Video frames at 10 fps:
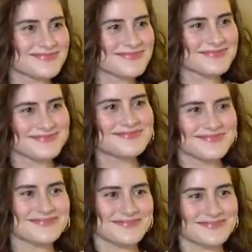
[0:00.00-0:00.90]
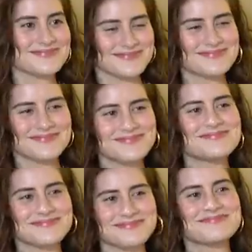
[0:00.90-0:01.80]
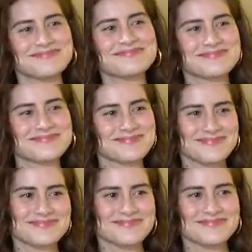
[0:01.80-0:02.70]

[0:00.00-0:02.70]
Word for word: So we've had some good, those good moments mm-hmm. where you like,